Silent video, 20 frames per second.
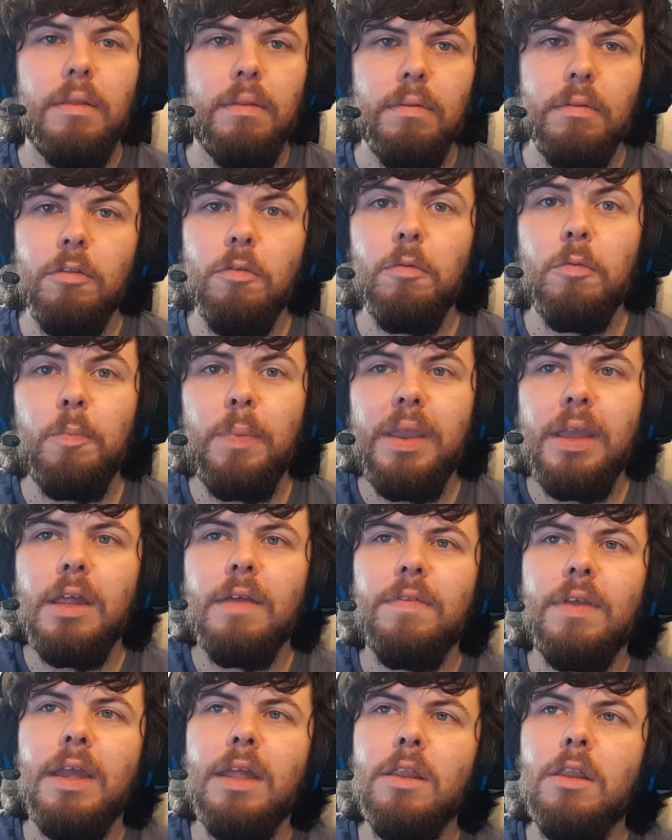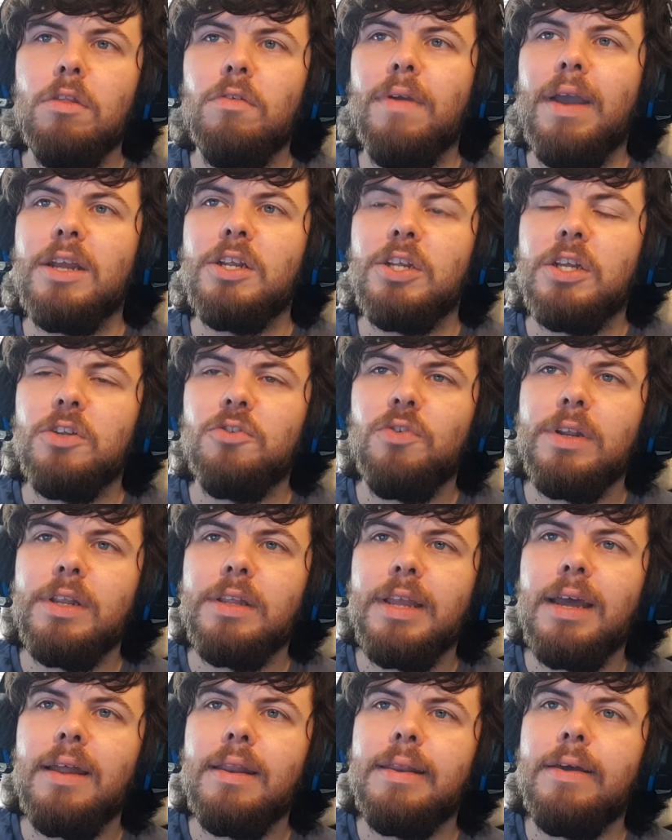So speaking of the industry, actually, and drilling
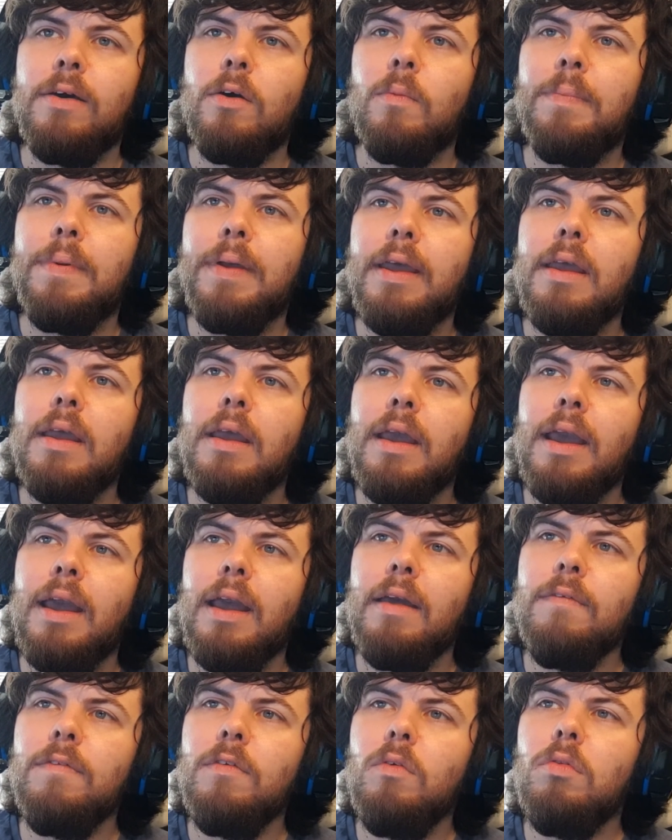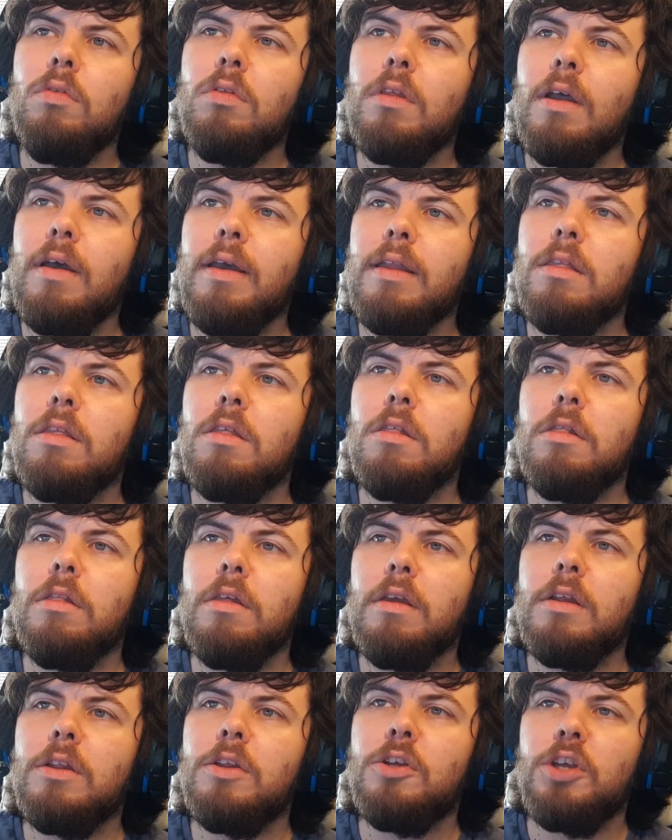down a little bit, have you started to
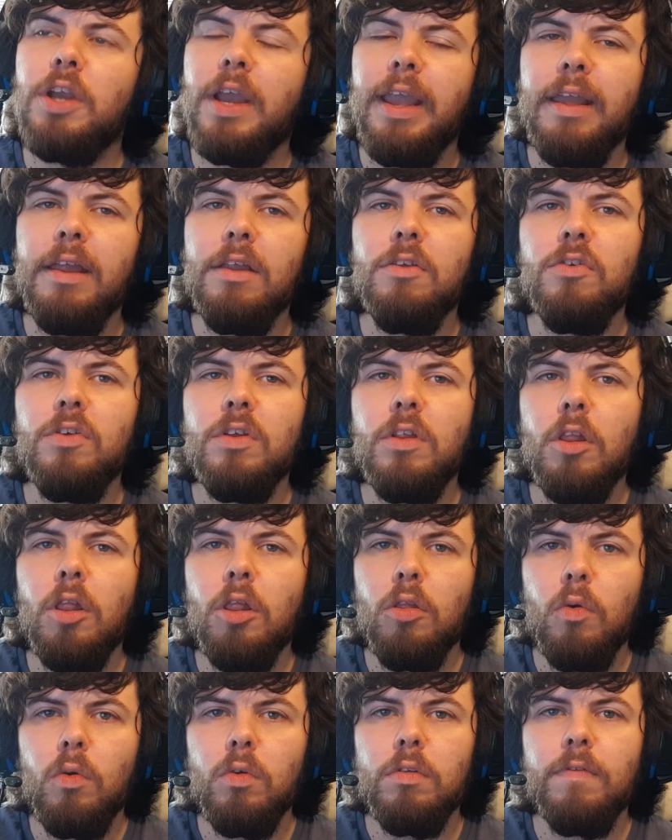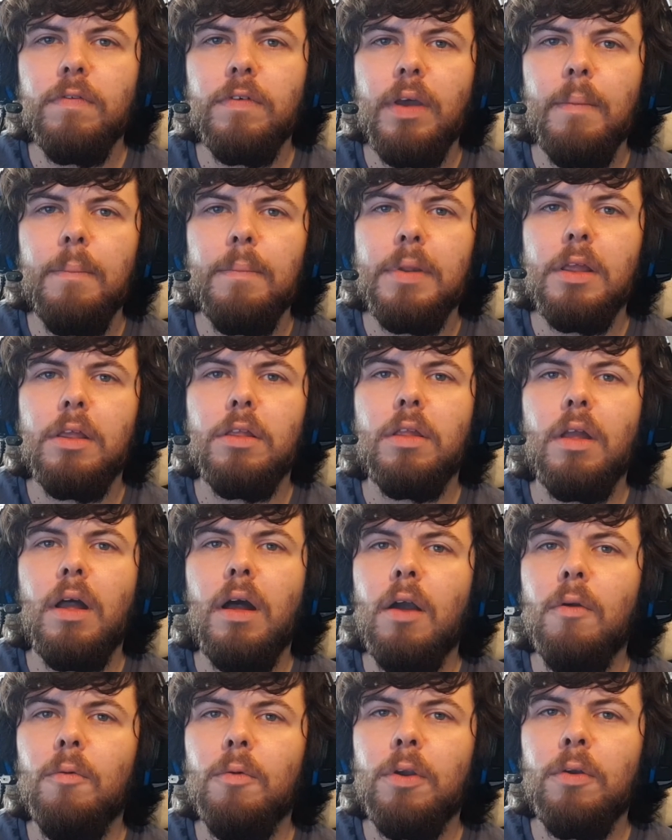see a change in the sort of companies that
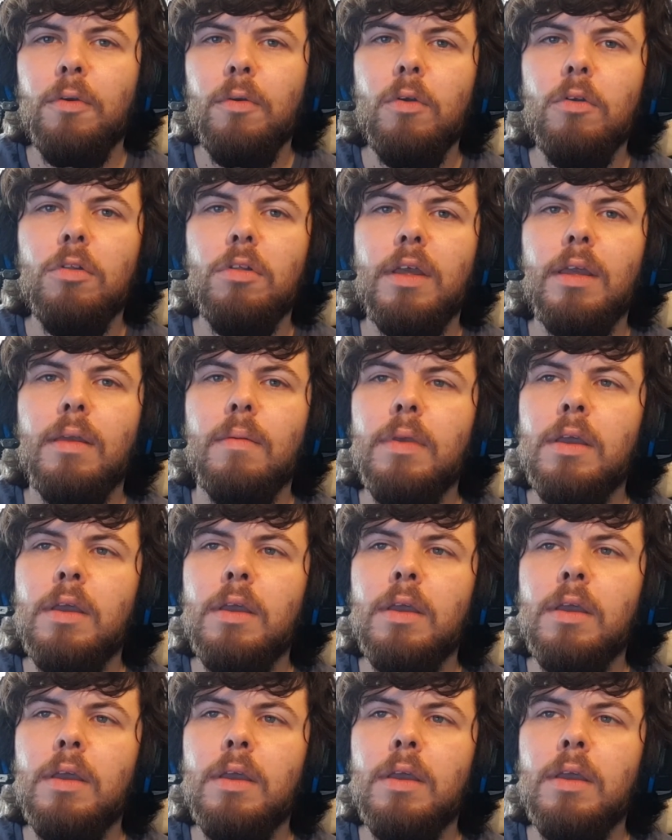are recruiting?